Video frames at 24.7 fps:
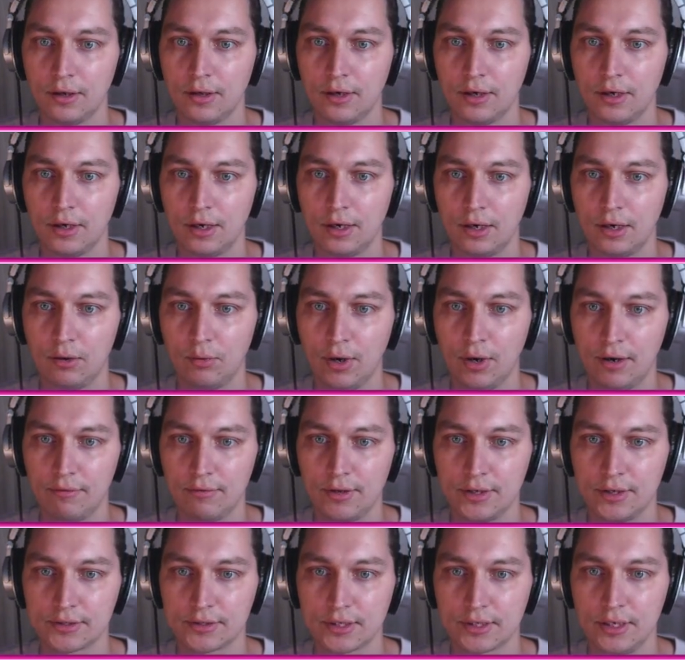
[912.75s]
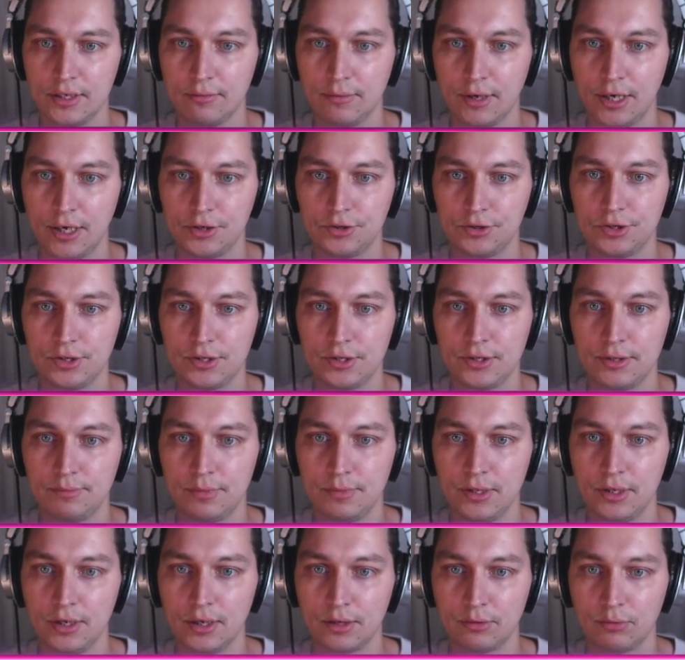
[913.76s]
we have the scheme
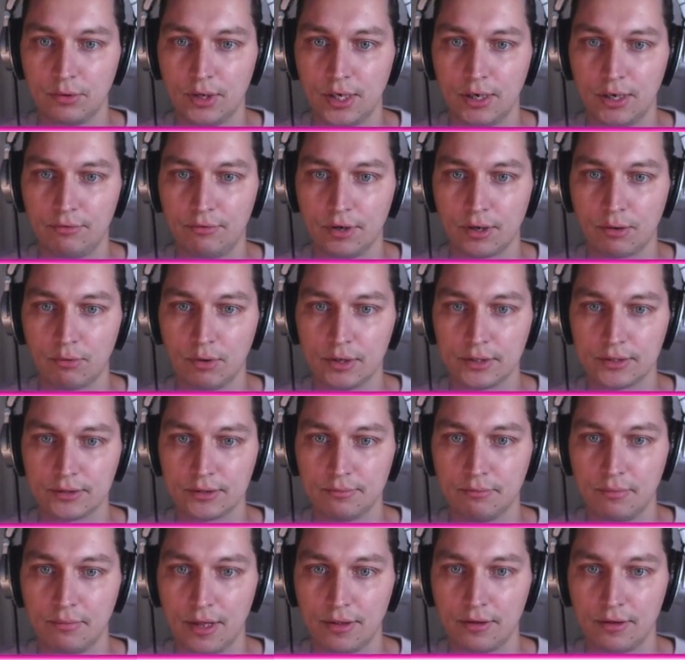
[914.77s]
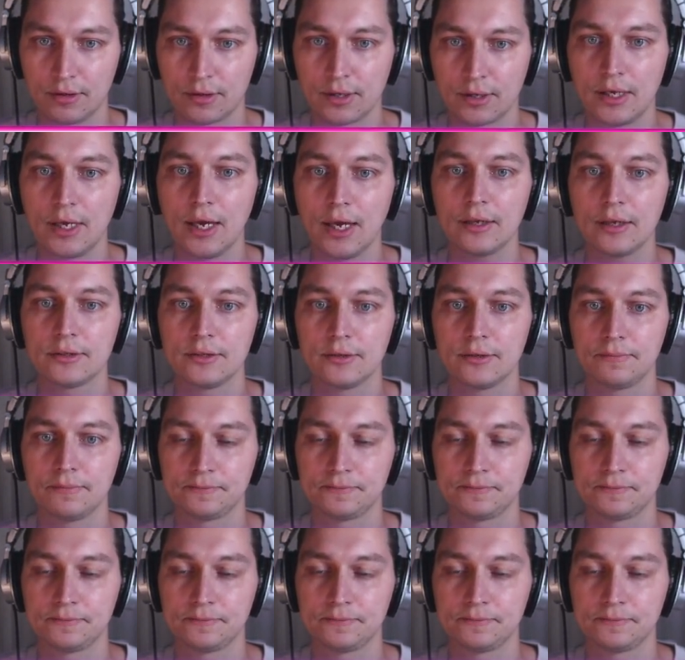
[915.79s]
HTTP, and we have request method get.